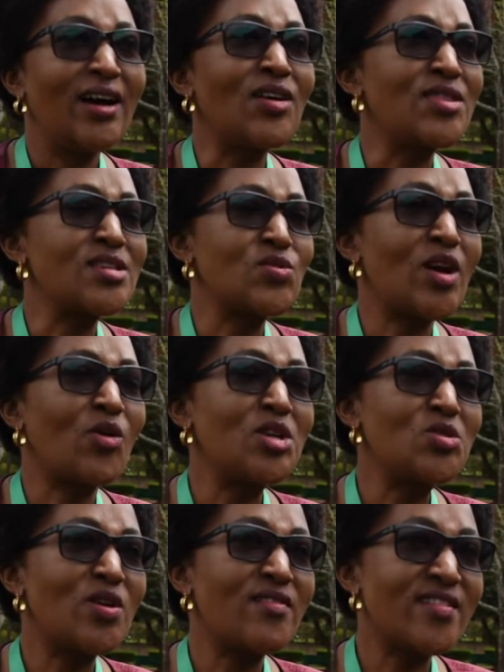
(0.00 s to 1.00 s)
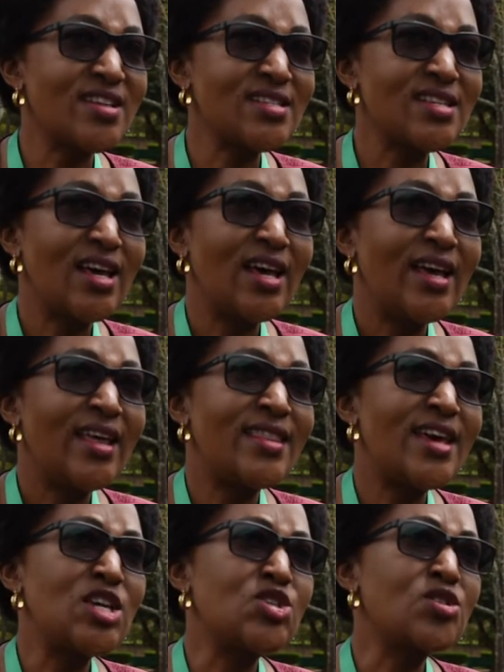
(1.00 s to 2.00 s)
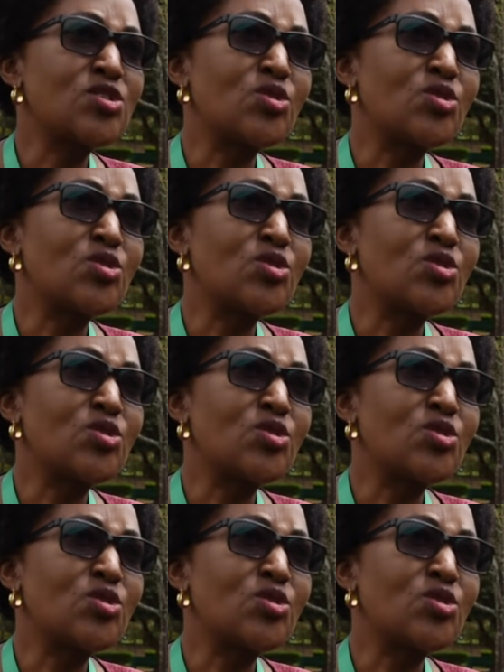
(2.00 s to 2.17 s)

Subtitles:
All this we are going to address. There are issues